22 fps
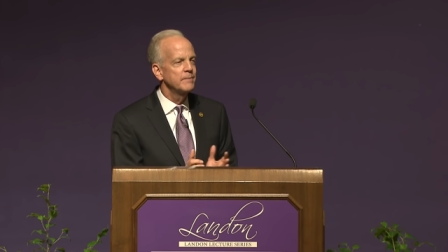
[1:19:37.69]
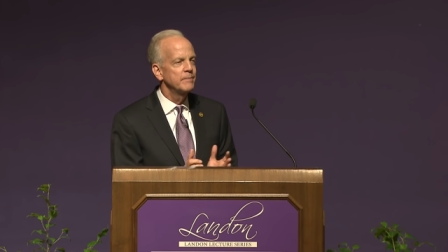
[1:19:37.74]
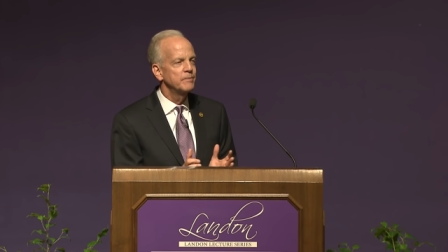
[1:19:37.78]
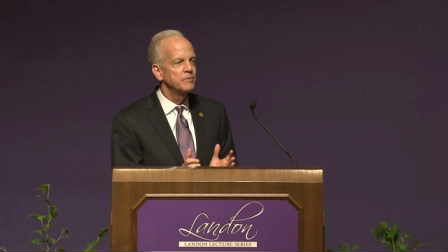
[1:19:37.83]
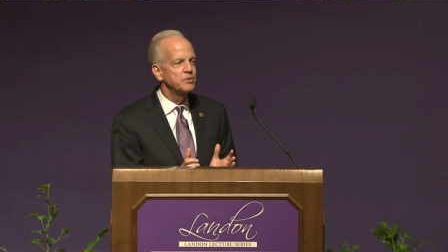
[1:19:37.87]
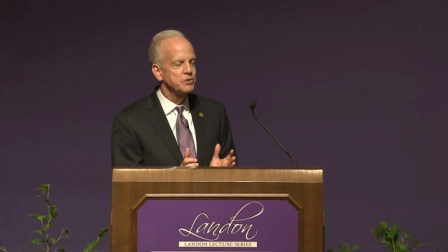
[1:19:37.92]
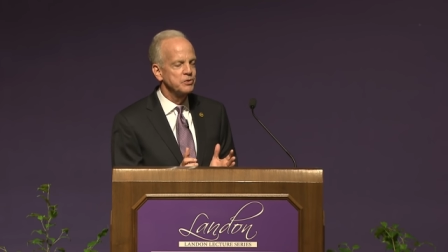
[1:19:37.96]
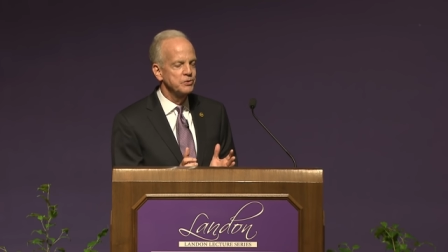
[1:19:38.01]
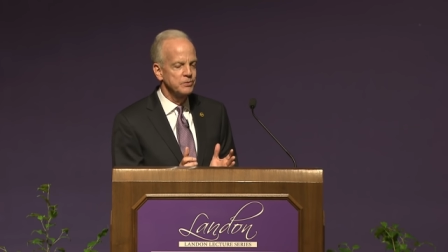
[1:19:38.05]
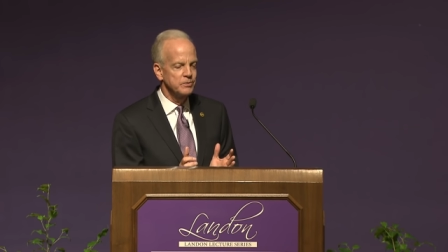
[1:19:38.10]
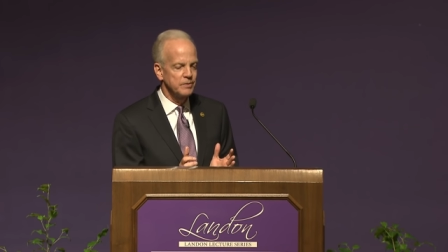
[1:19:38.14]

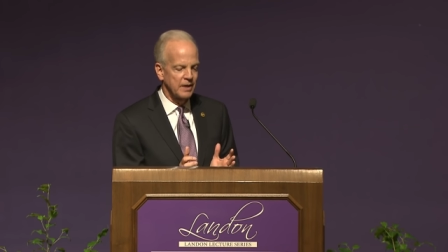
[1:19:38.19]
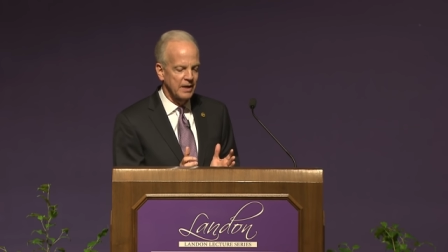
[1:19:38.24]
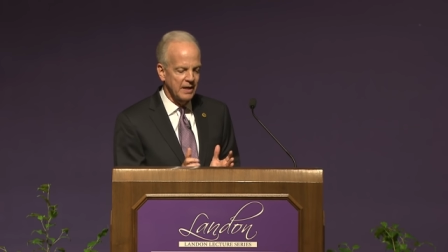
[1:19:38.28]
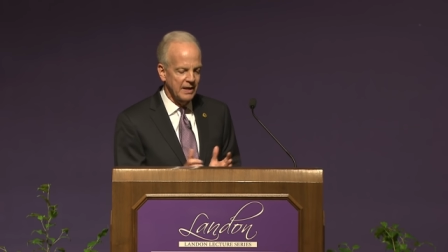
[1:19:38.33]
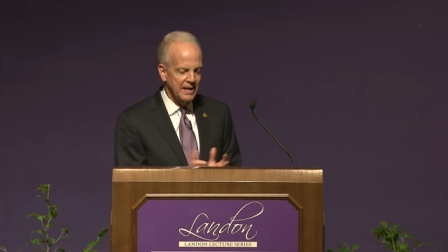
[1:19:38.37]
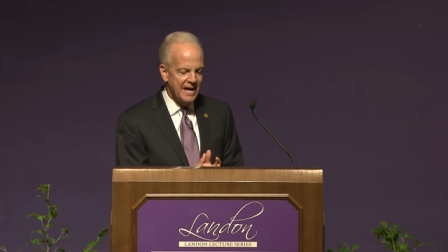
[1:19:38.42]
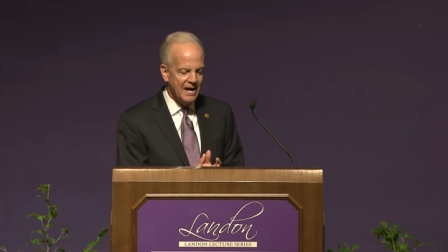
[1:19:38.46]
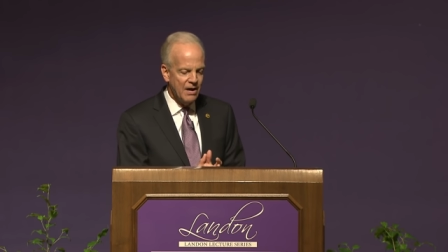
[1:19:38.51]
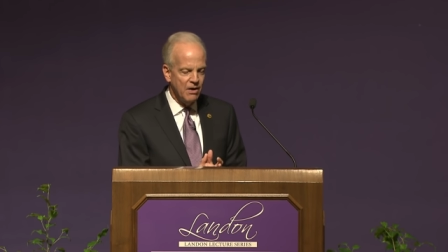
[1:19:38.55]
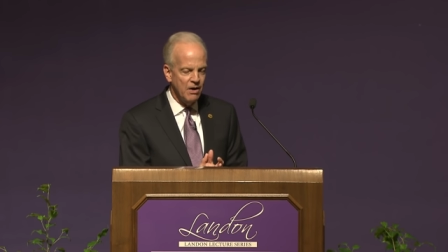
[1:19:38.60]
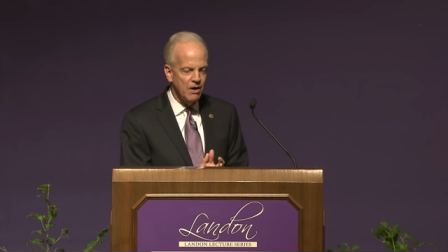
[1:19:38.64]
to
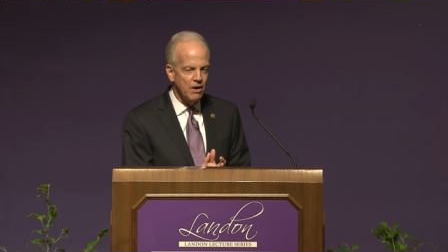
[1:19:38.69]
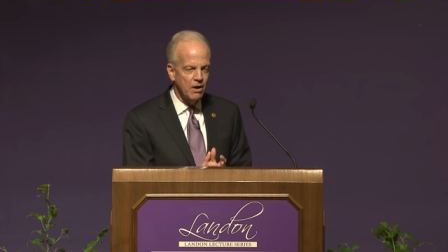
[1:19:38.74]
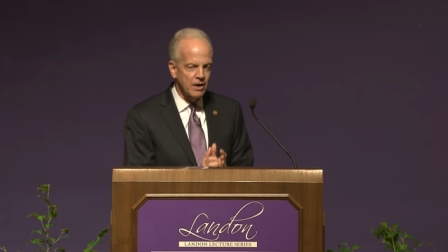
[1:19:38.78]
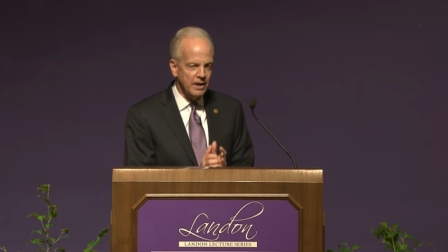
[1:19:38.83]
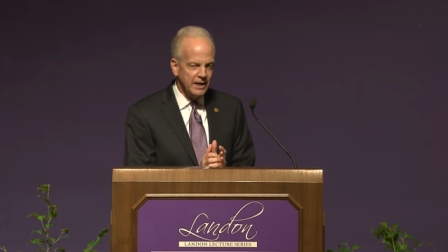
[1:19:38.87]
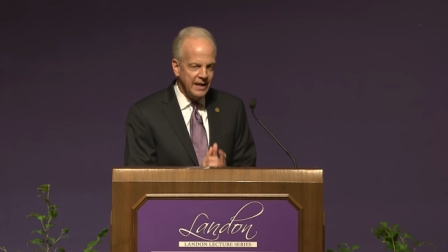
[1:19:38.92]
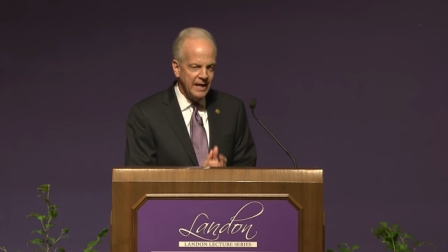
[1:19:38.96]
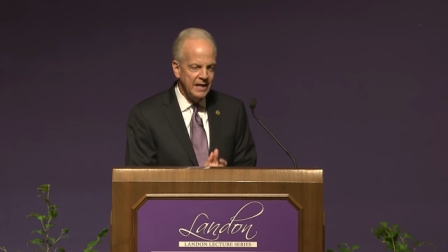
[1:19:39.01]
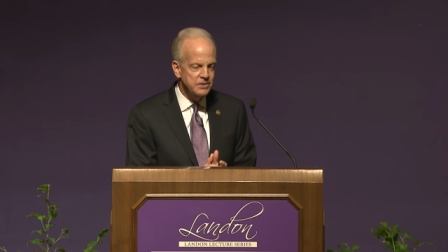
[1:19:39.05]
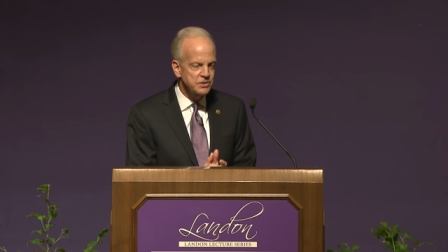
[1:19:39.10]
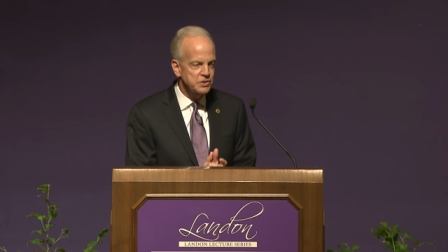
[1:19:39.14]
allow our
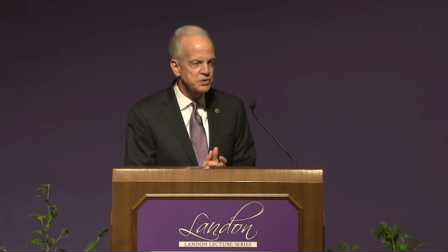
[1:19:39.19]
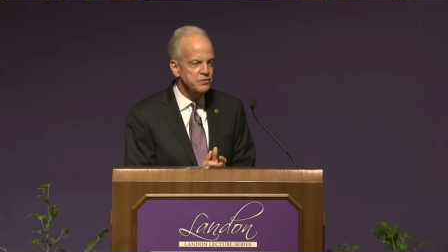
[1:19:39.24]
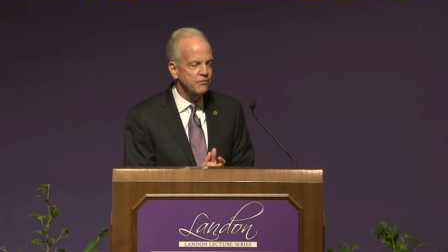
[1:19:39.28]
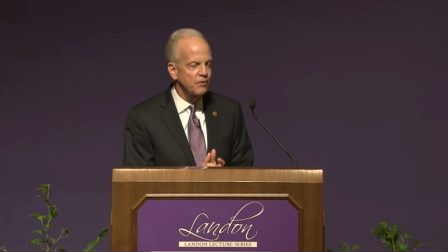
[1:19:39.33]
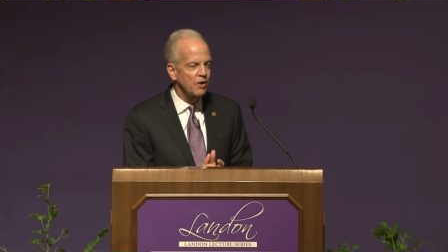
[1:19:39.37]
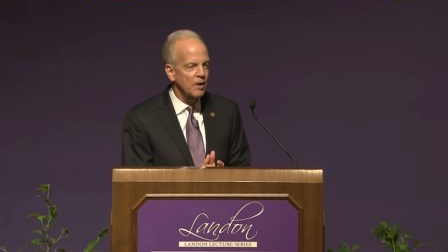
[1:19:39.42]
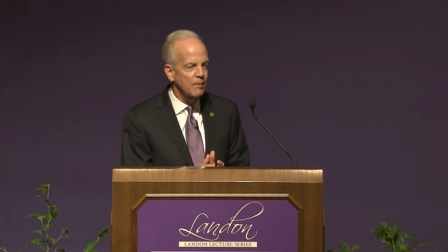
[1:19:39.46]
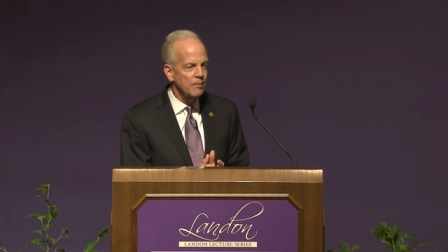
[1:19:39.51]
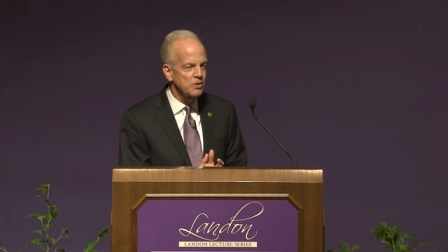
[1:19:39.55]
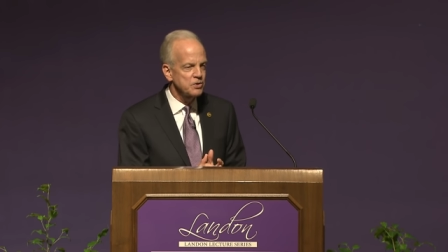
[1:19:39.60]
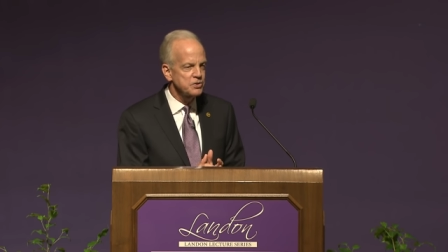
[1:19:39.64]
Kansas
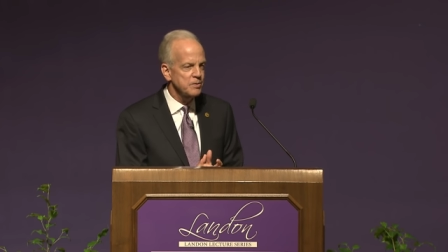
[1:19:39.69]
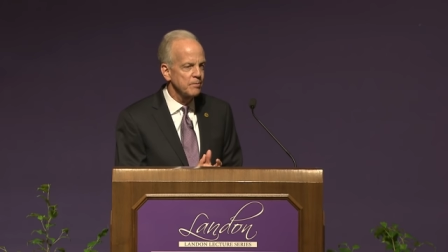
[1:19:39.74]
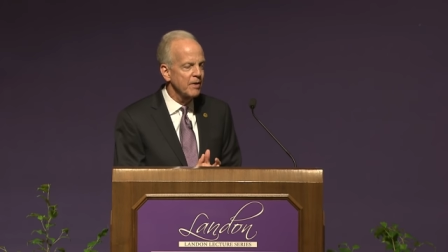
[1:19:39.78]
farmers,